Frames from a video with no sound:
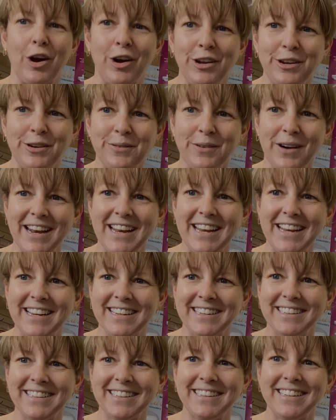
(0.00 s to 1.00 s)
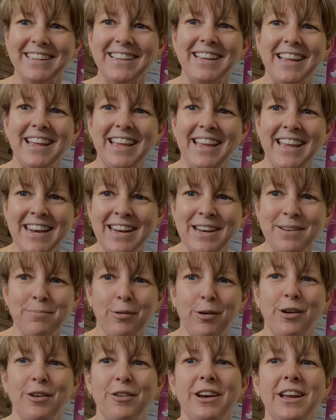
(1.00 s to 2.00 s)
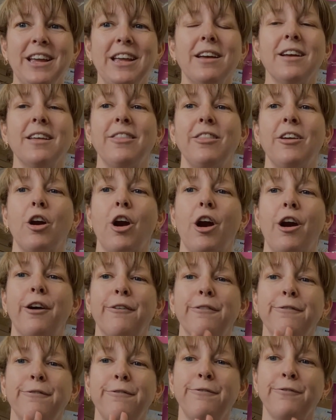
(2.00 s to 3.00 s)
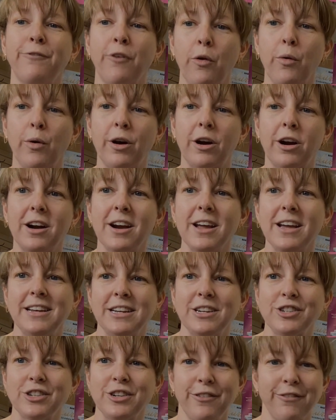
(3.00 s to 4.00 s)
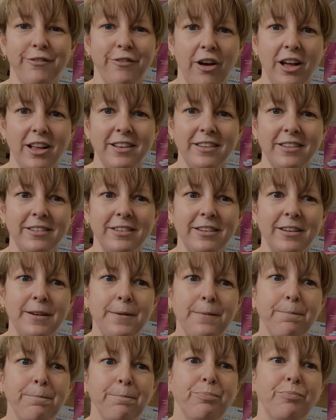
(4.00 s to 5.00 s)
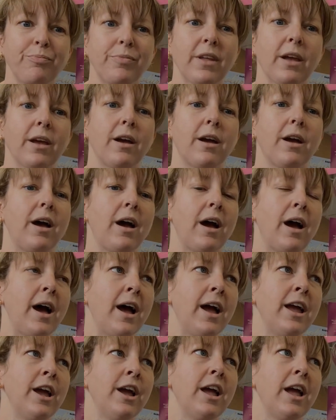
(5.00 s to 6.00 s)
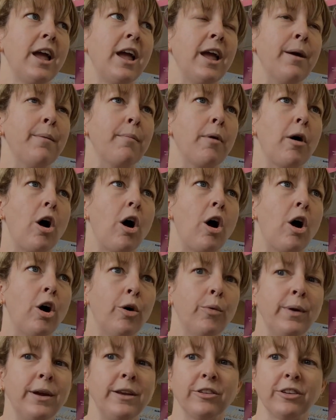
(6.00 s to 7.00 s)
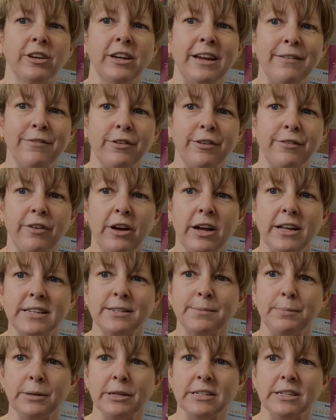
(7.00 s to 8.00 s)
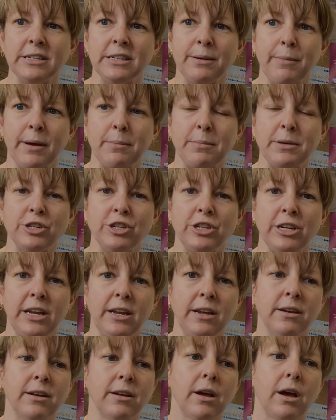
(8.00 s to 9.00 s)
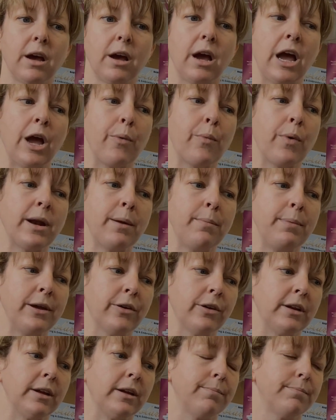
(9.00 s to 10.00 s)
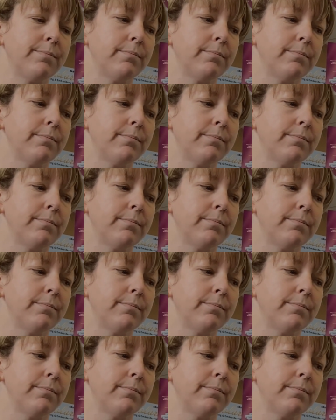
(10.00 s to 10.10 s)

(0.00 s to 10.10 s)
you ready? in embroidery, there are four additional fonts. I am always looking for fonts built into my machine. I want to be able to